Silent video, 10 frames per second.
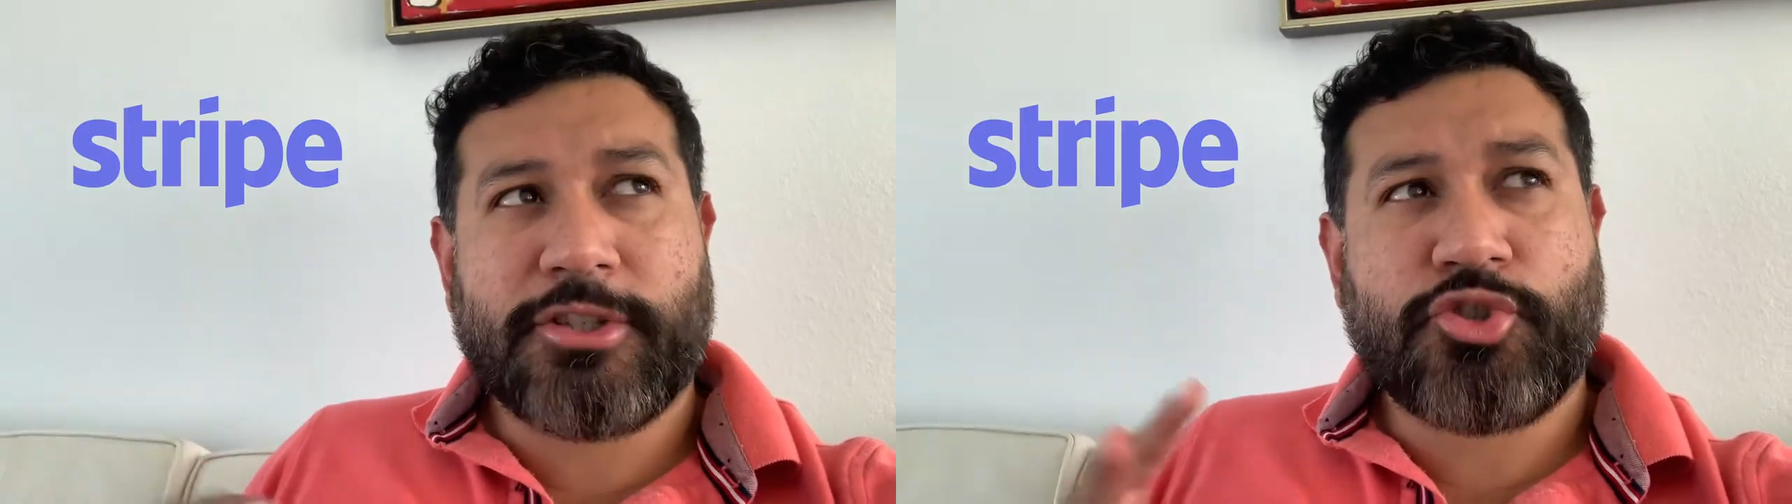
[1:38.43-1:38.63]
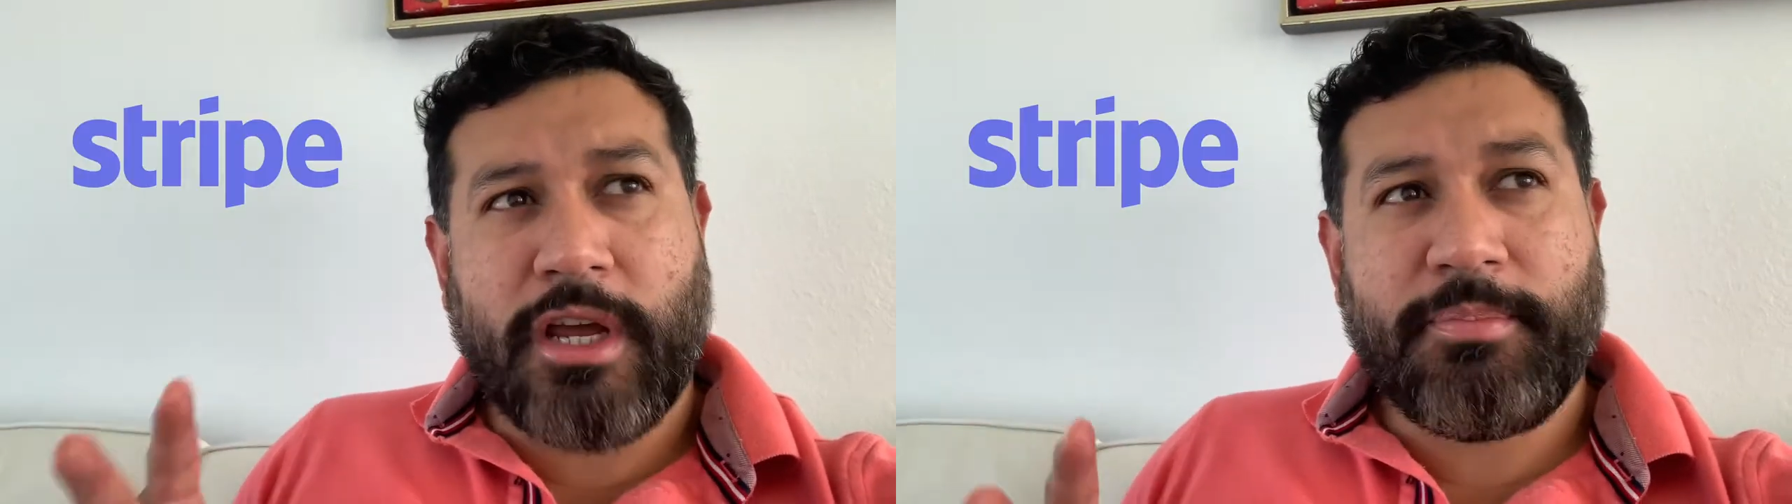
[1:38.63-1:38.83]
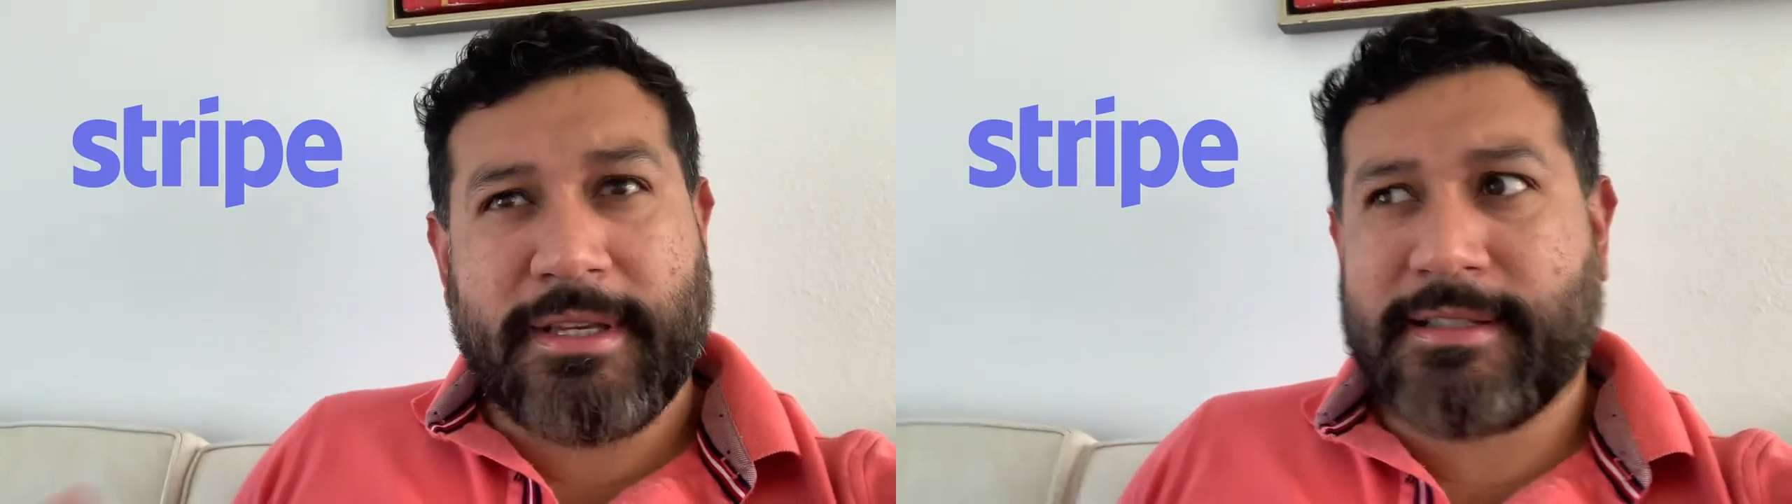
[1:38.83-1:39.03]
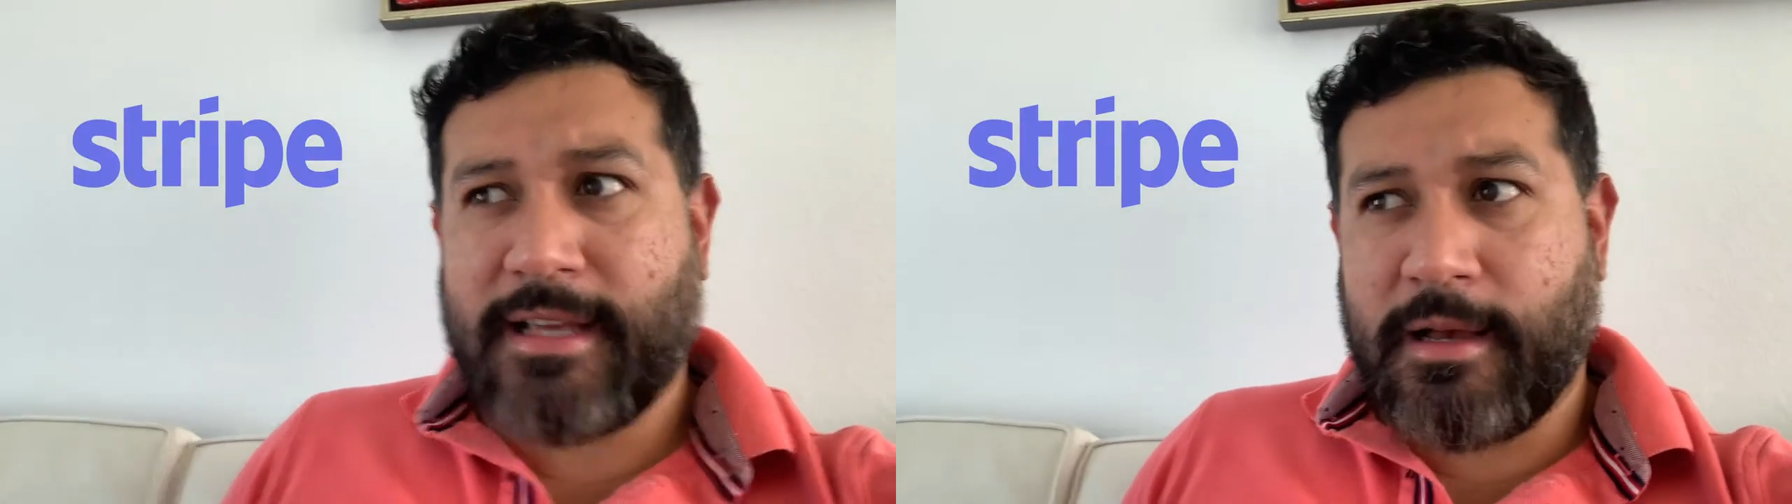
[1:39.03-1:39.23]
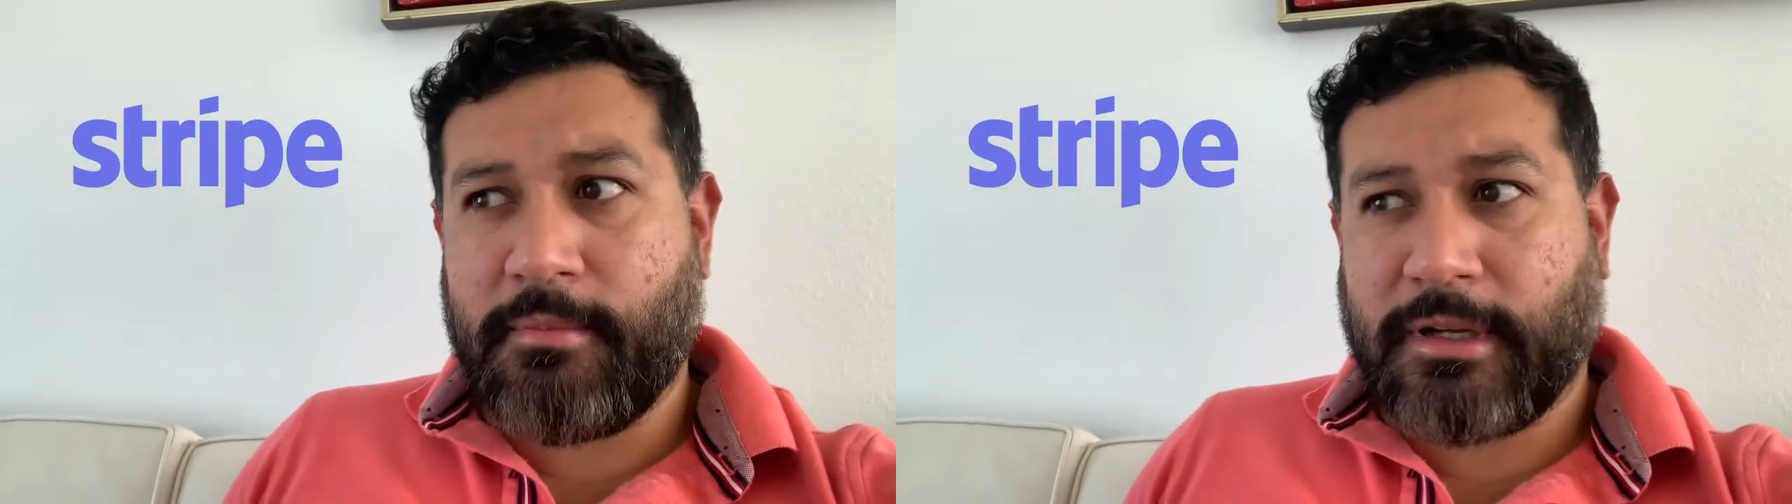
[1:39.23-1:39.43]
Stripe is
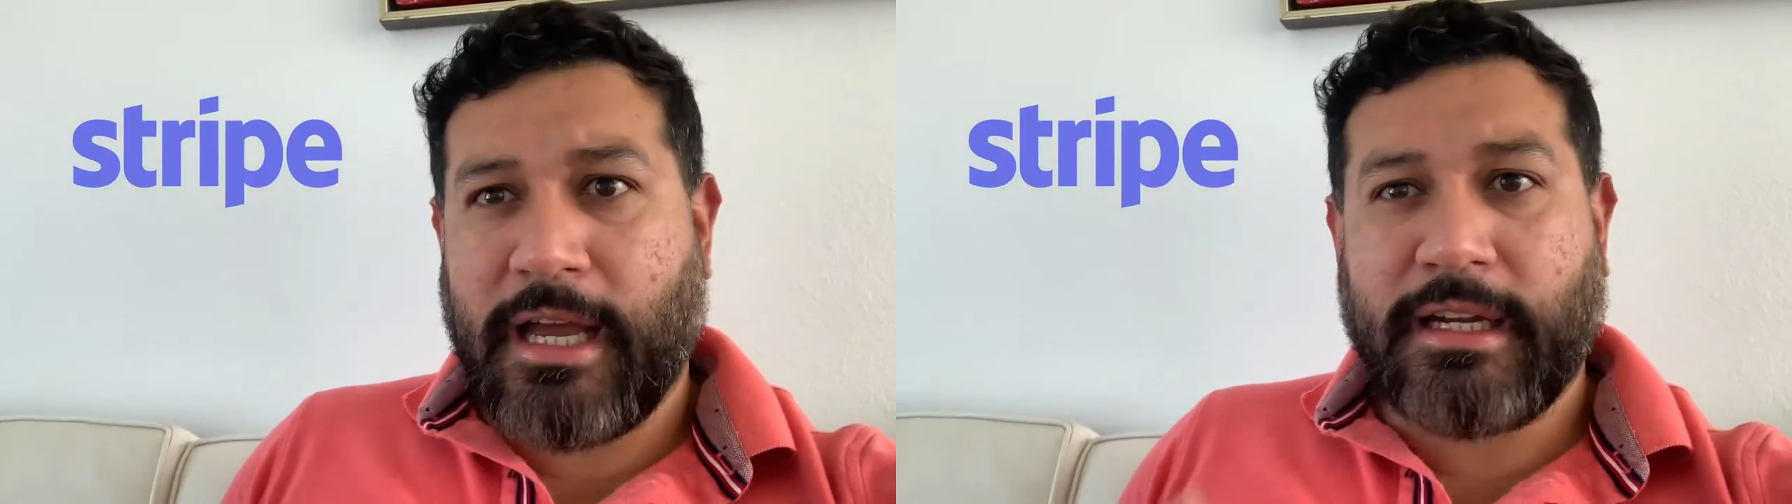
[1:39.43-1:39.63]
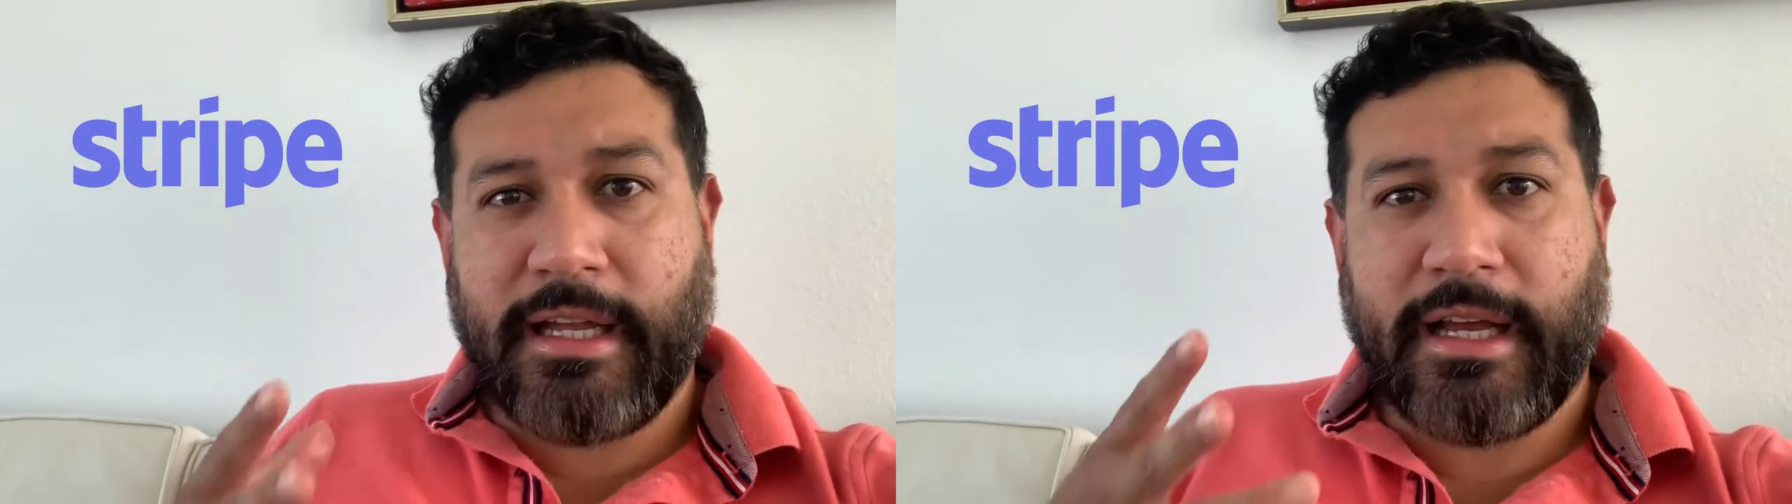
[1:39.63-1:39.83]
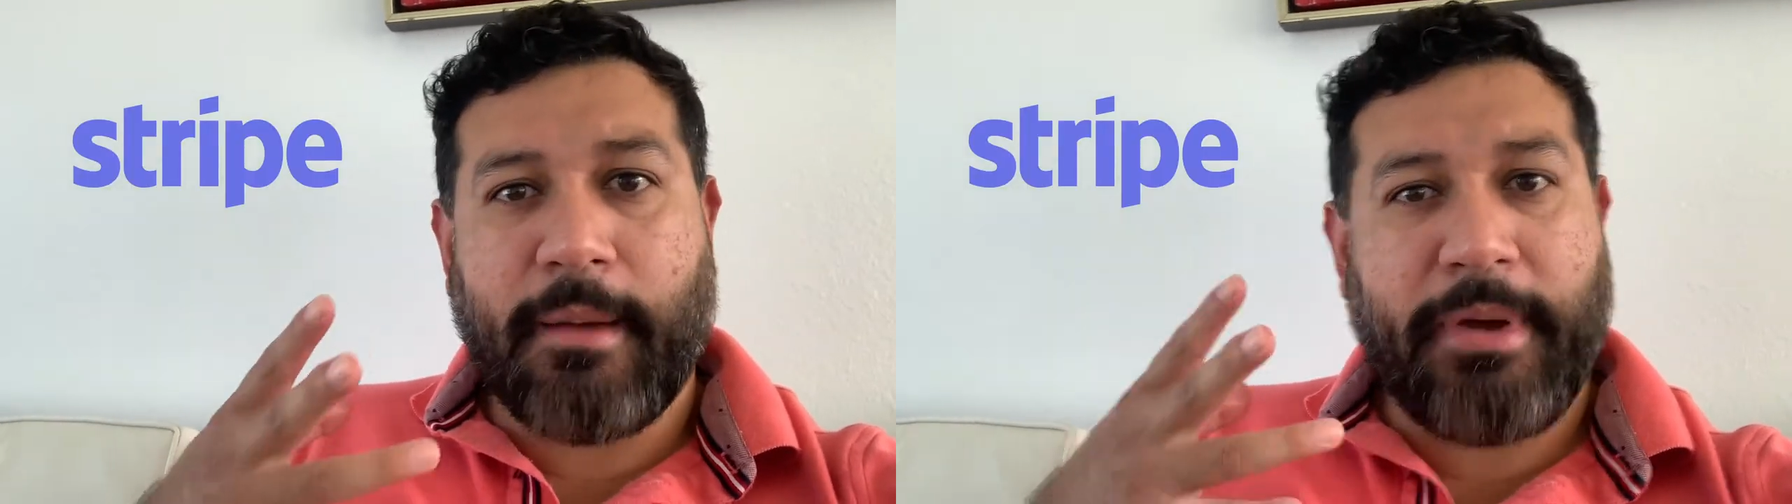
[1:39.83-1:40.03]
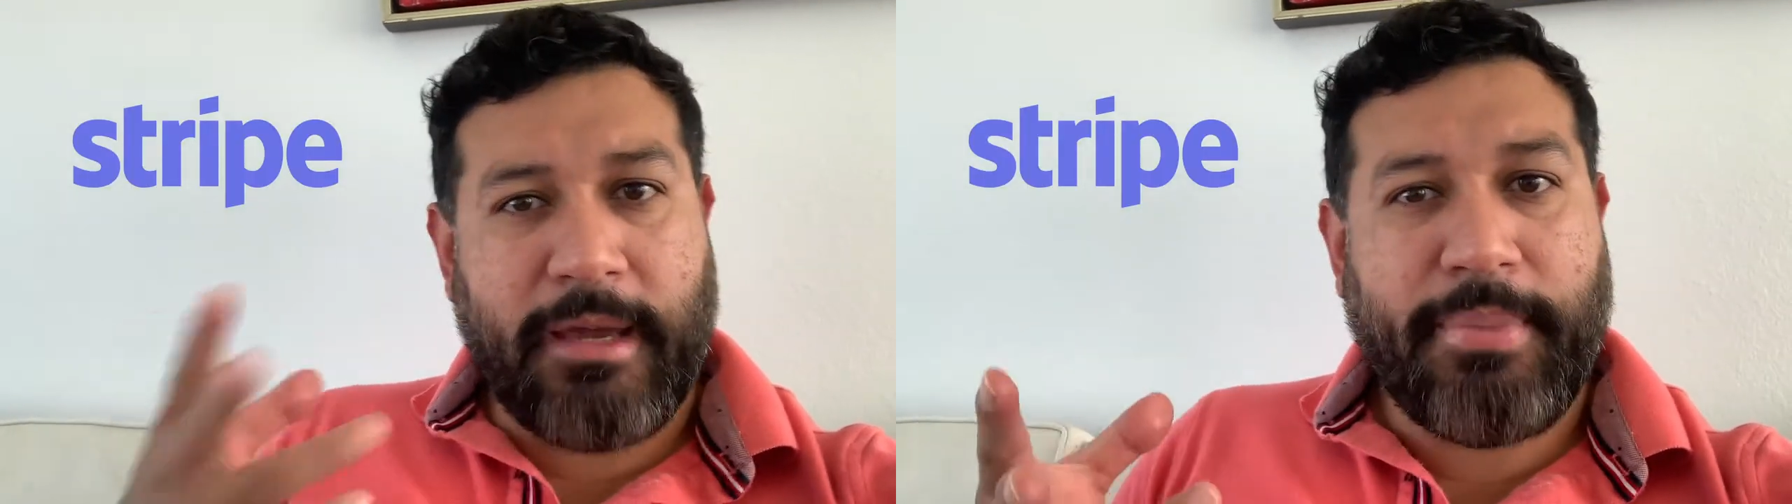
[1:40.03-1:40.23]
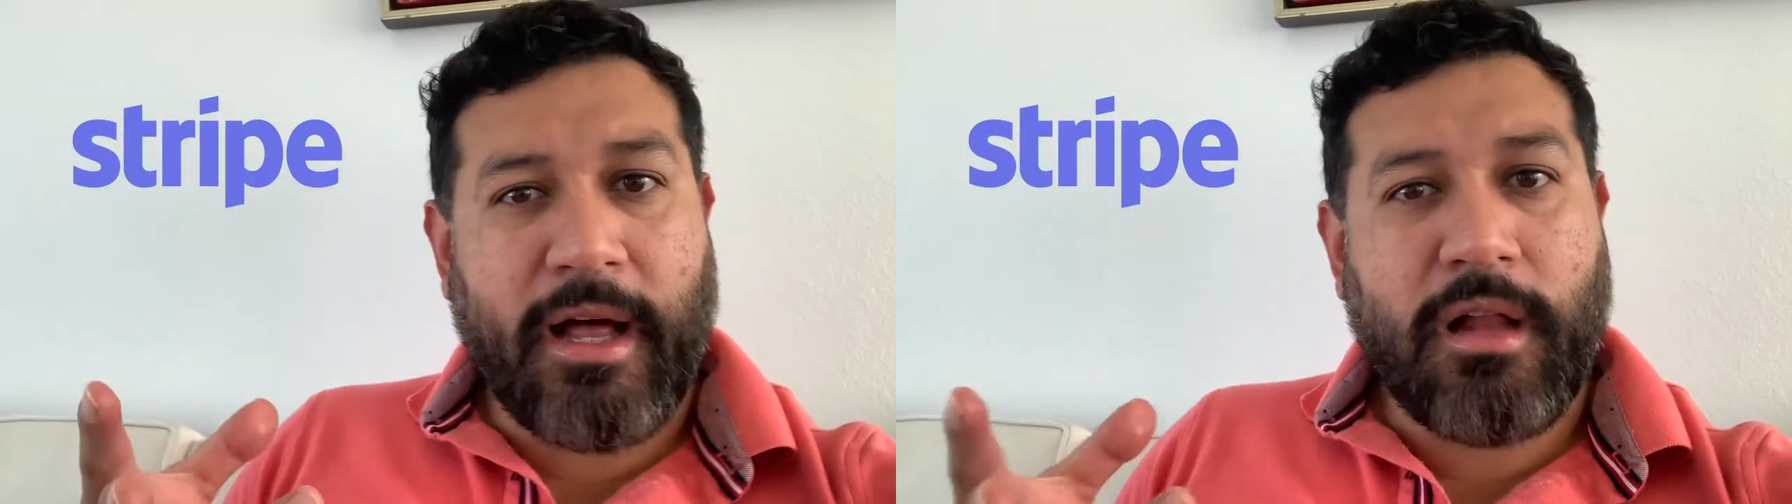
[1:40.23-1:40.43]
kind of like
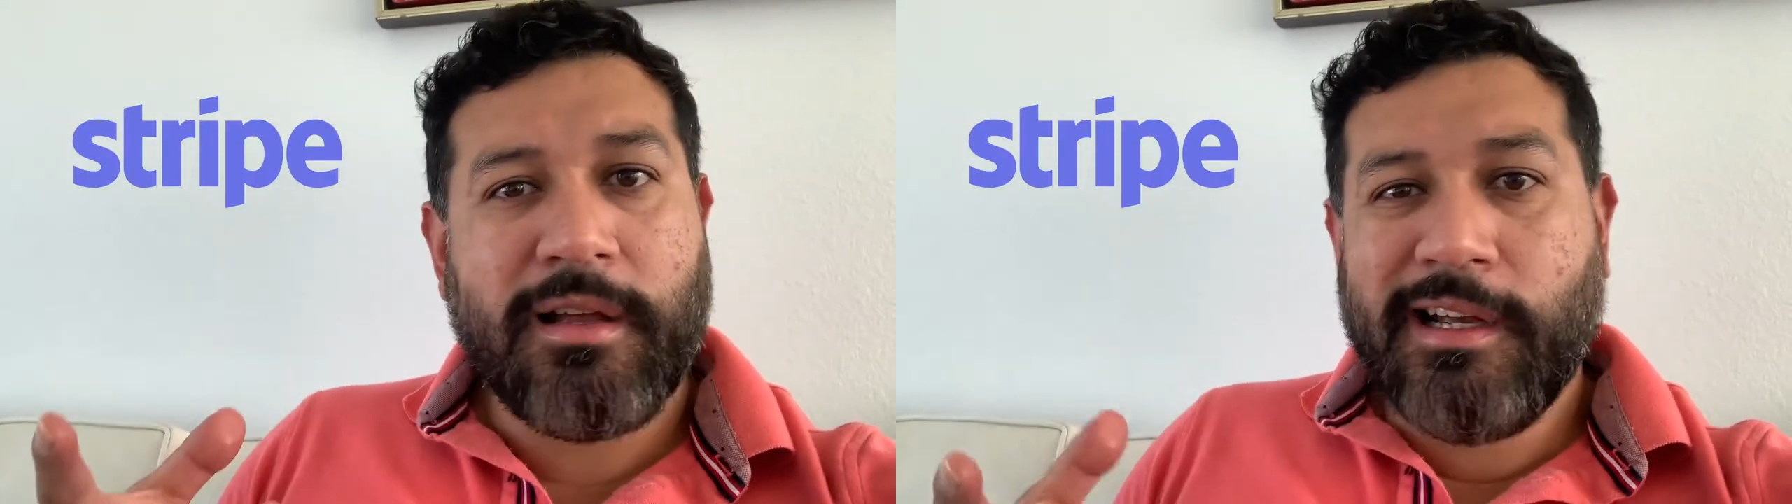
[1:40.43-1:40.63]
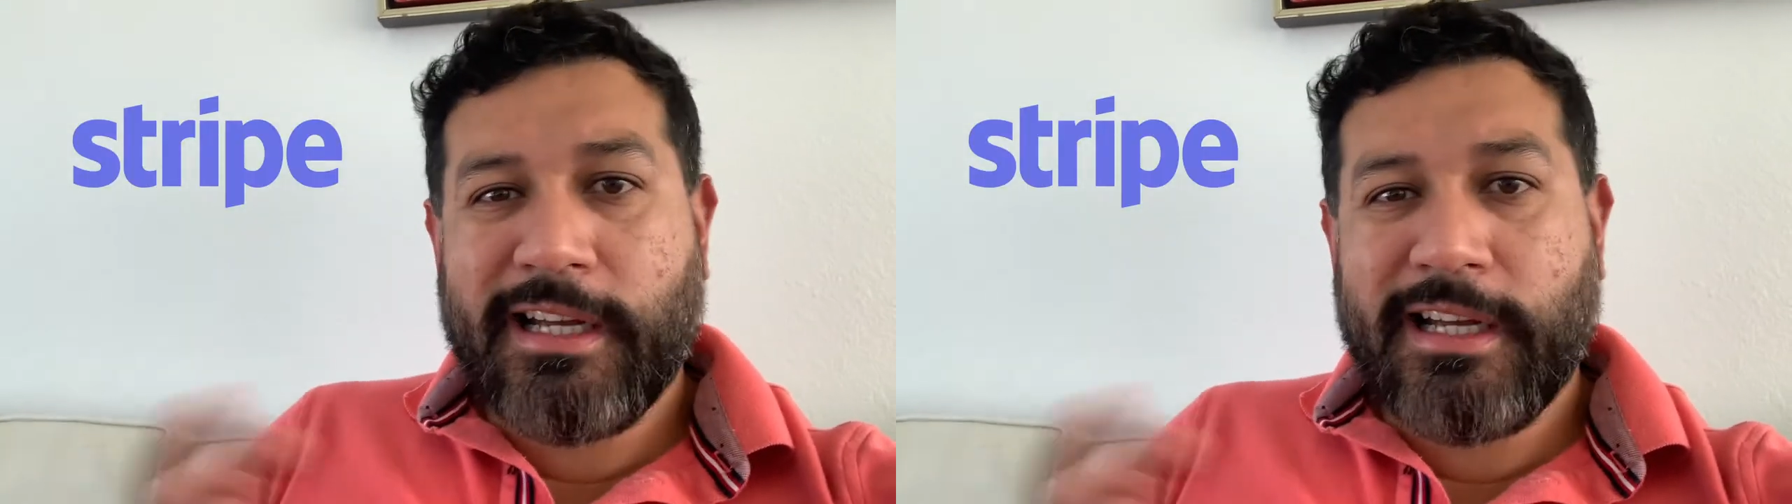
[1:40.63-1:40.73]
PayPal.